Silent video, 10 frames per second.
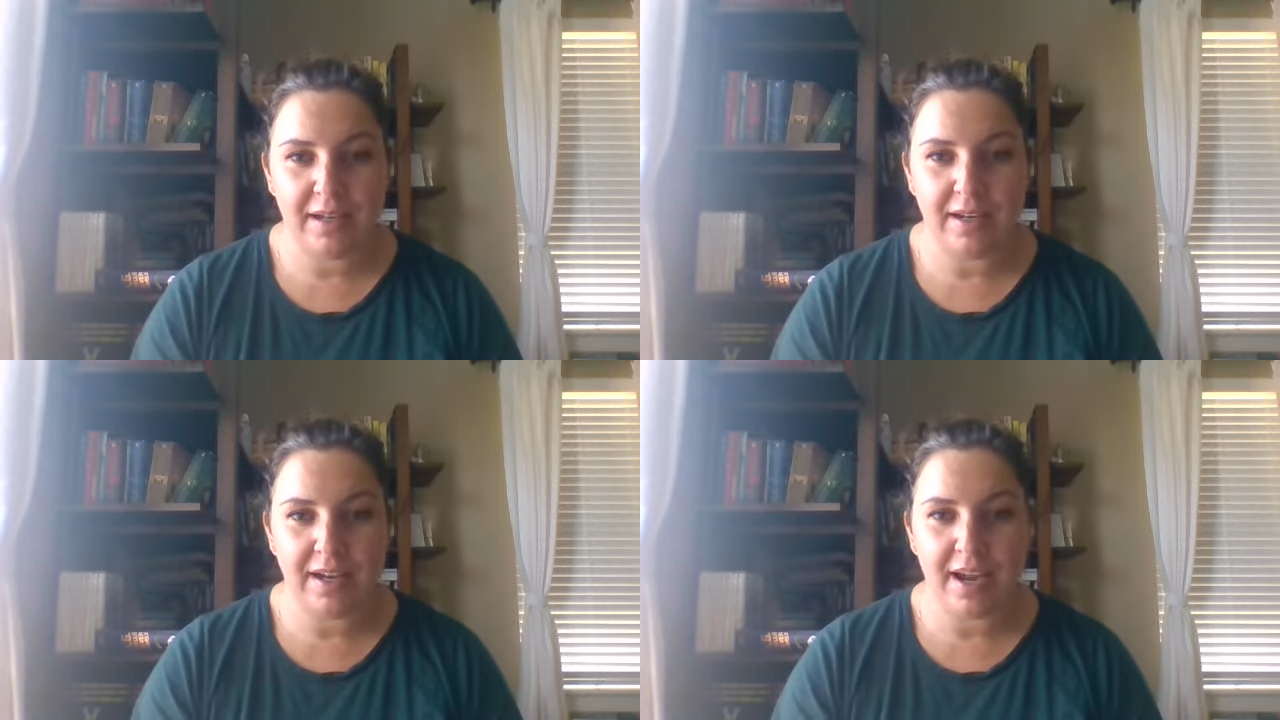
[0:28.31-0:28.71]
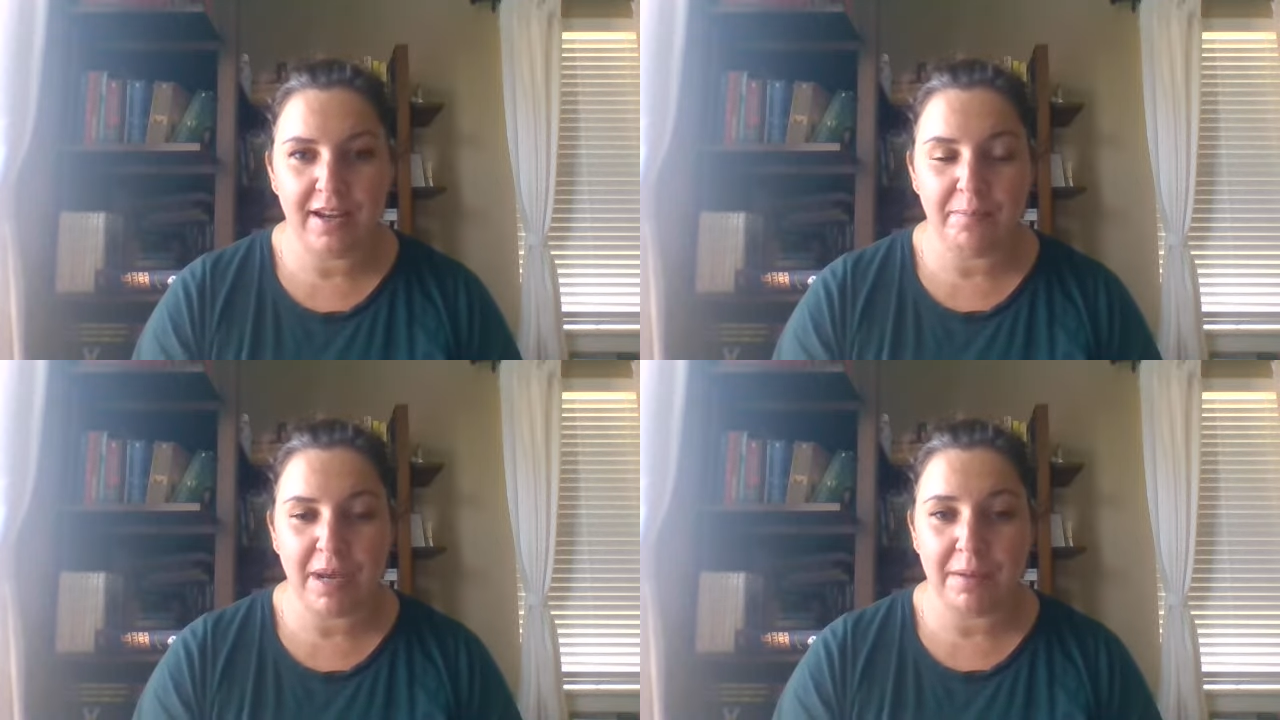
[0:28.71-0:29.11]
and it
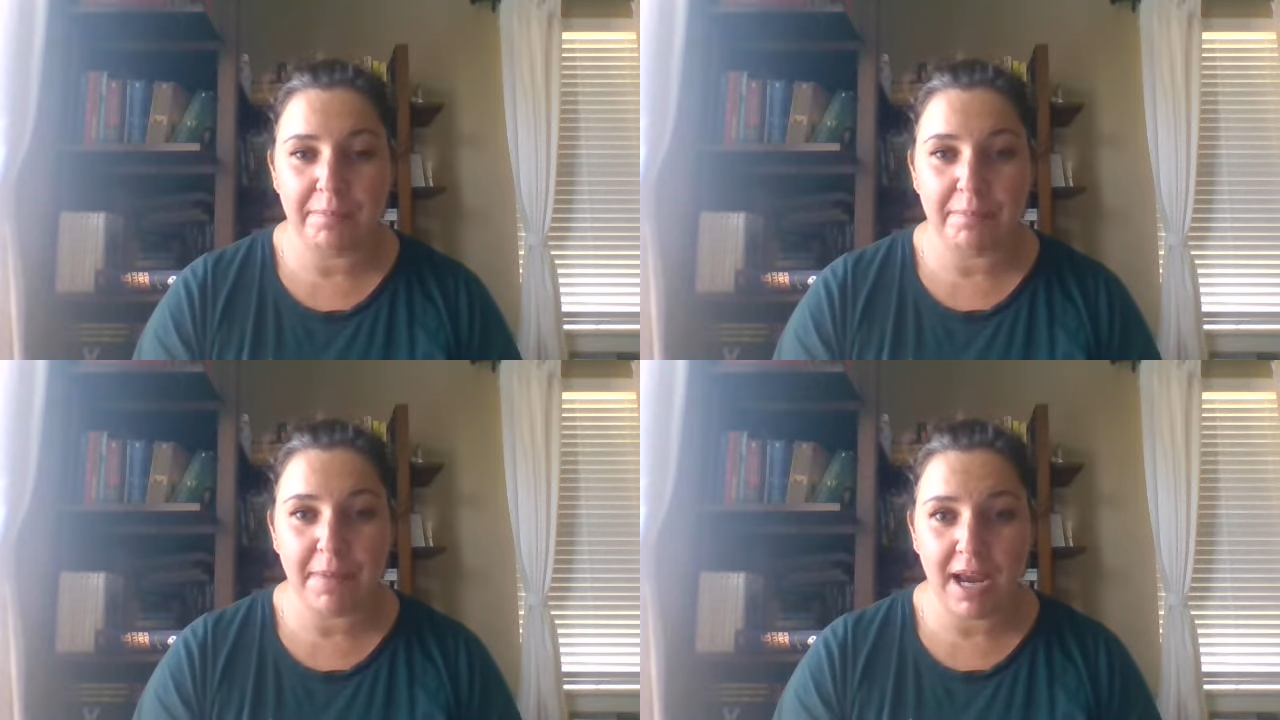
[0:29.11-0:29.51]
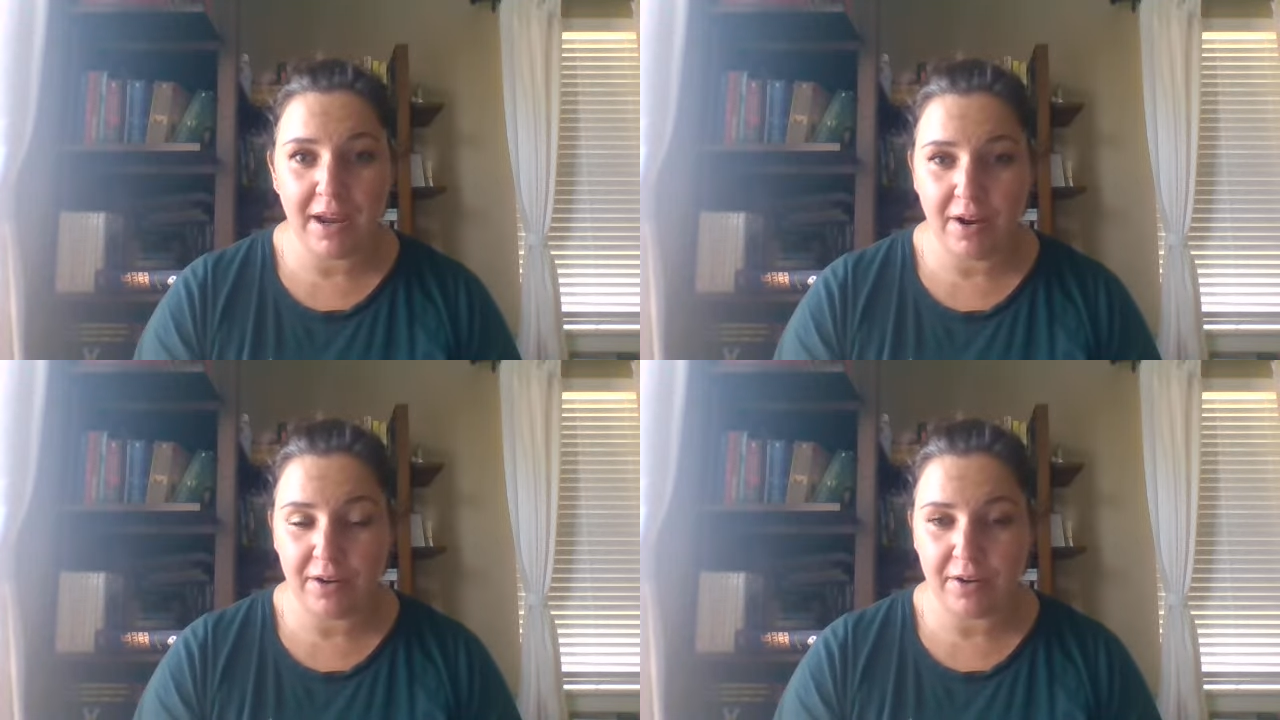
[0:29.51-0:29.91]
kind of made
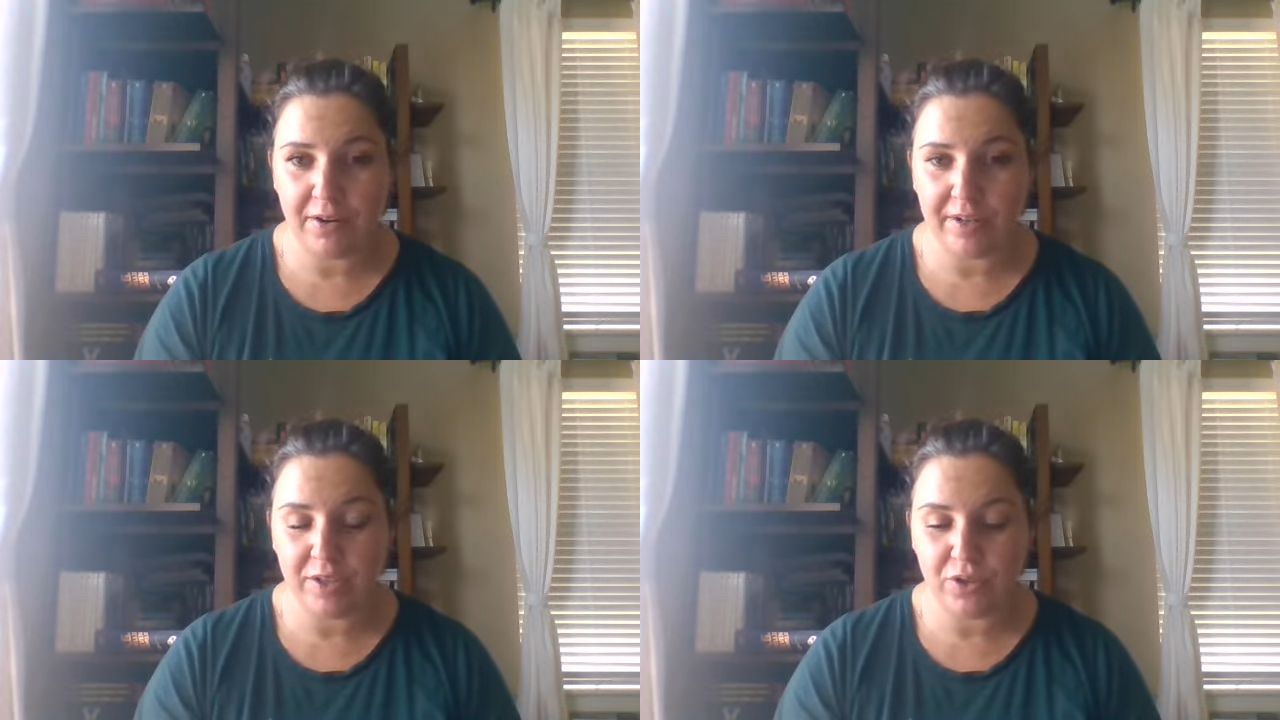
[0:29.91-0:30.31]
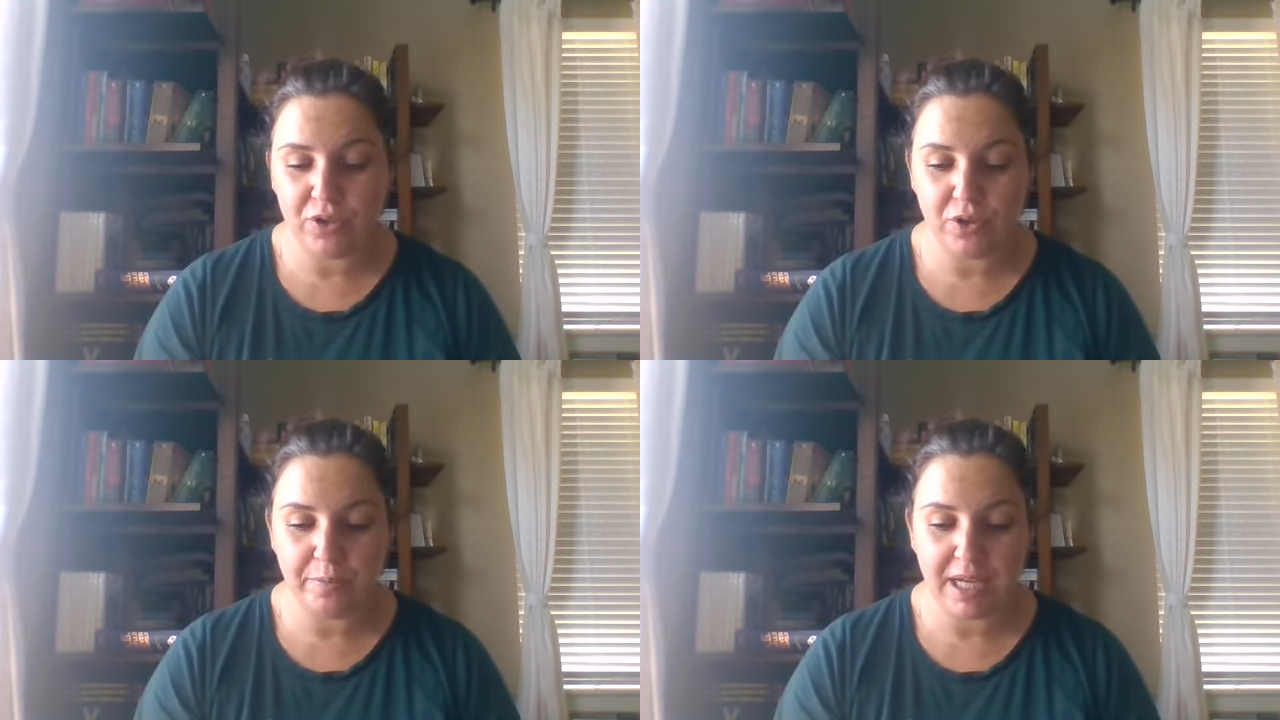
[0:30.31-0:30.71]
my heart nervous
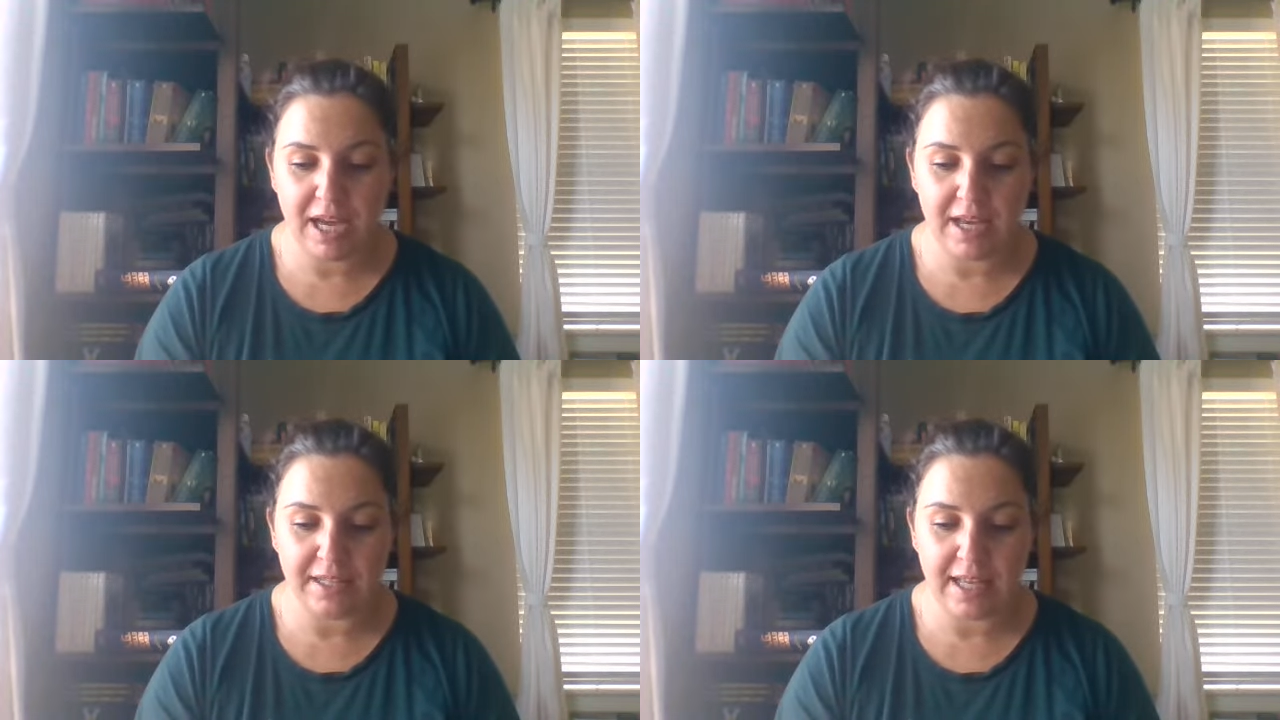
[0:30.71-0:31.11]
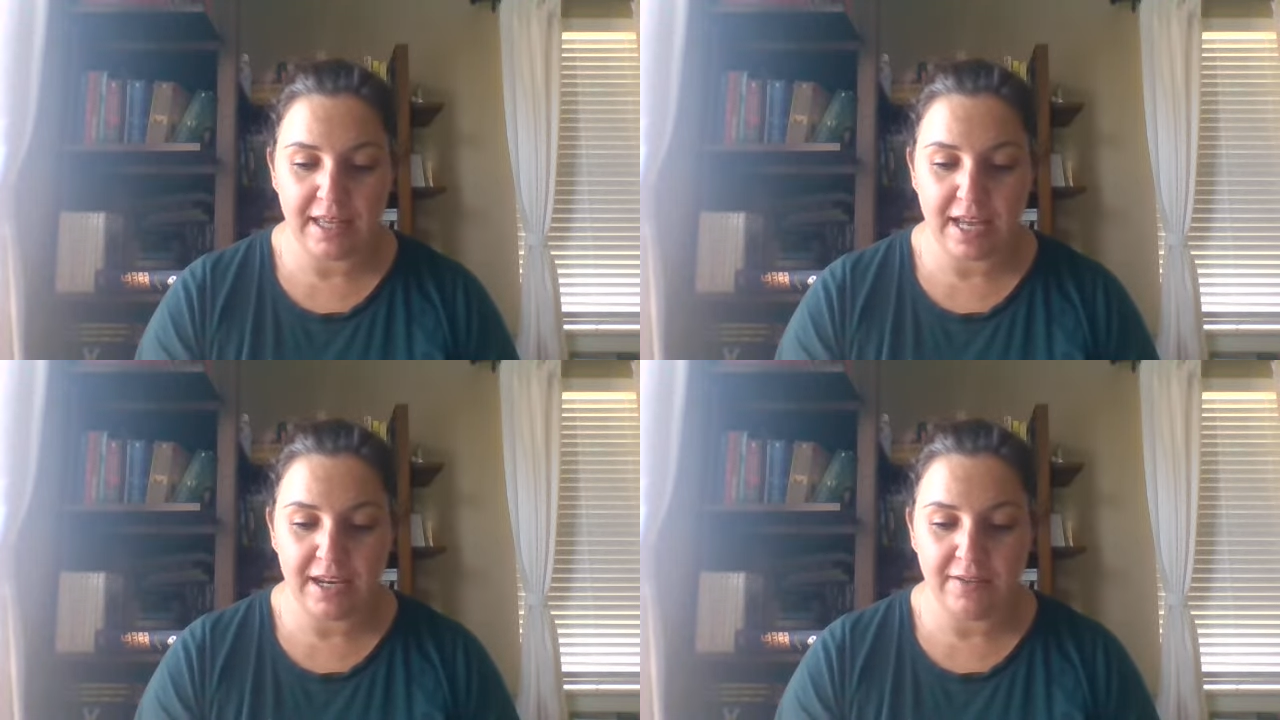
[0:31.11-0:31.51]
too, because
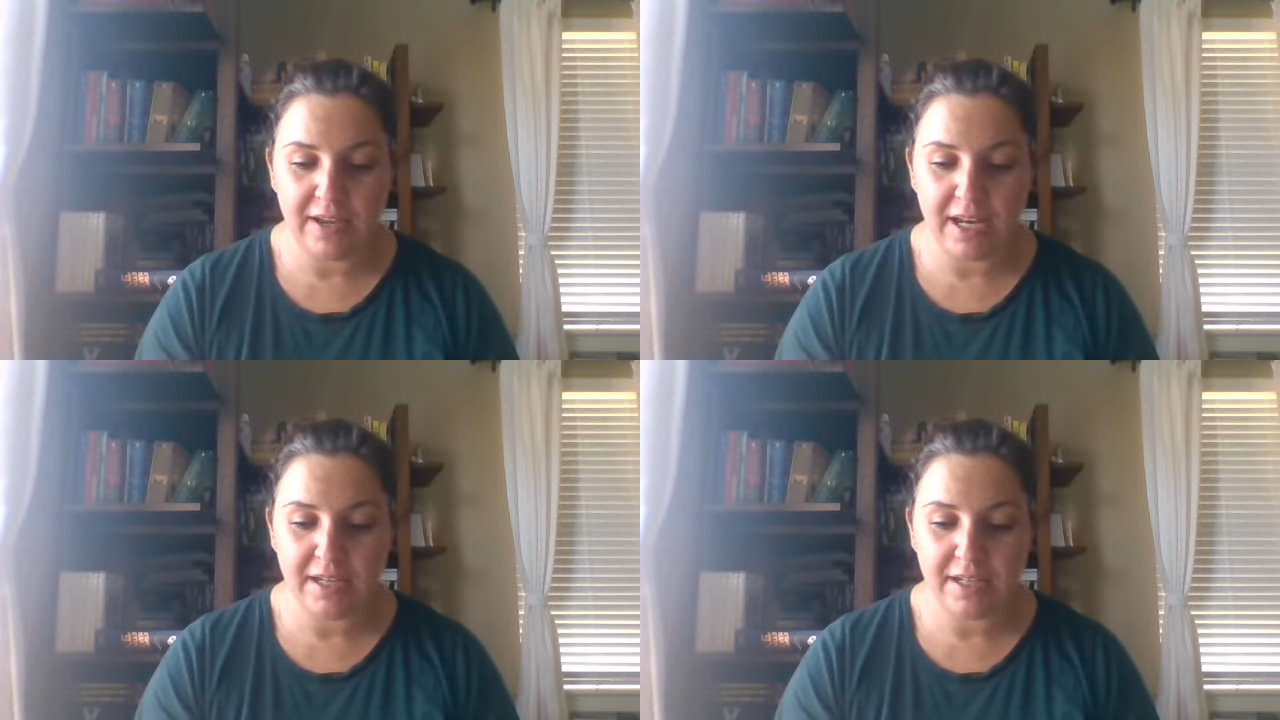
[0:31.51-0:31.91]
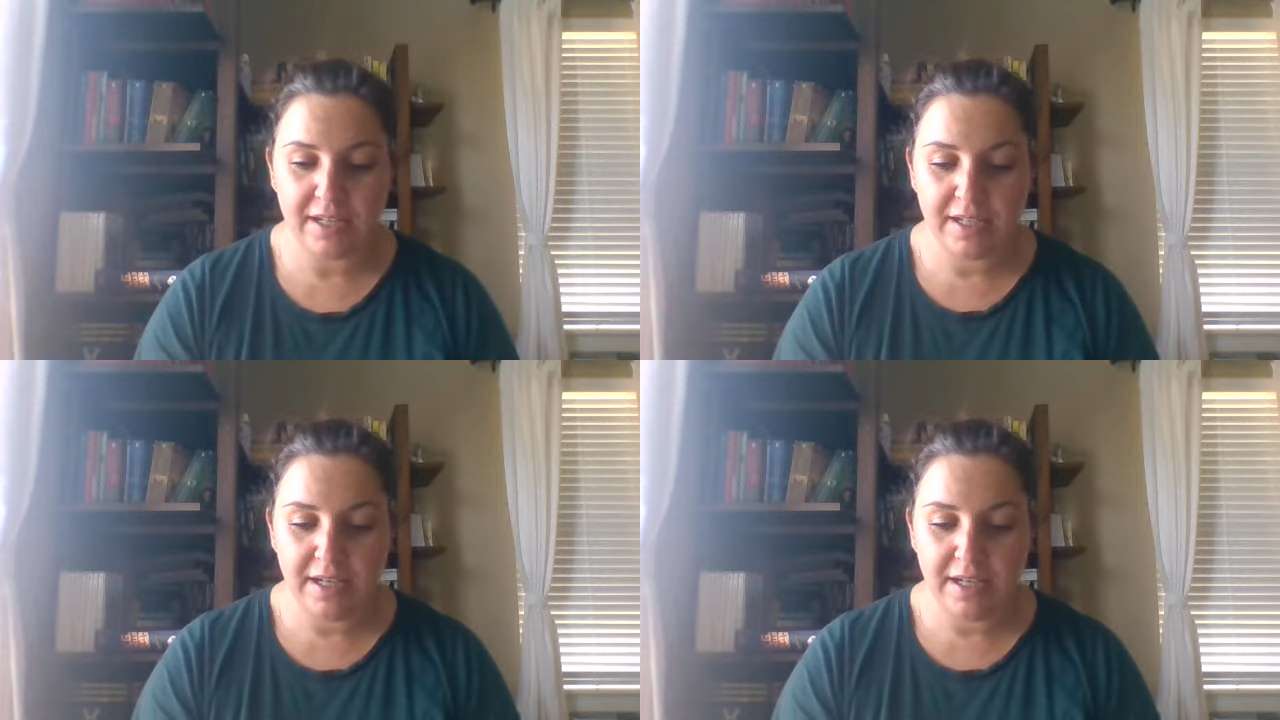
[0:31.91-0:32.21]
at the end of it,